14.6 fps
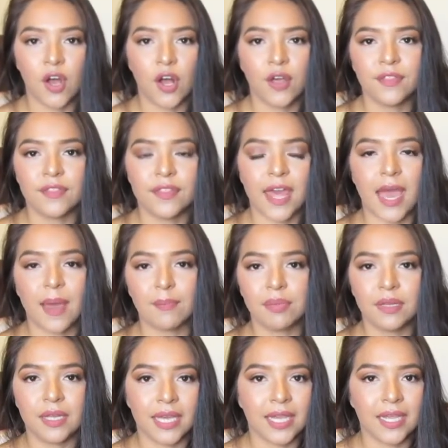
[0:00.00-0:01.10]
on that
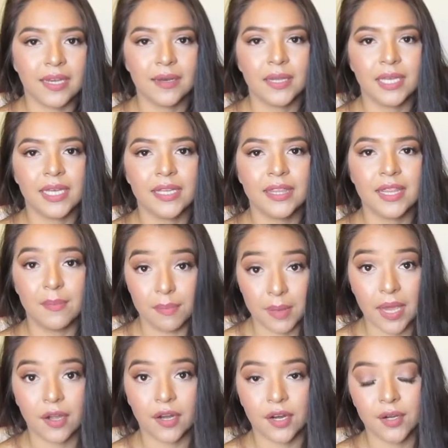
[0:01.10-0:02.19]
plane, the
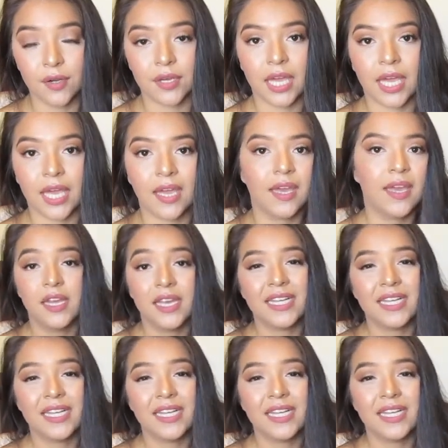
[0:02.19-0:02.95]
better, okay?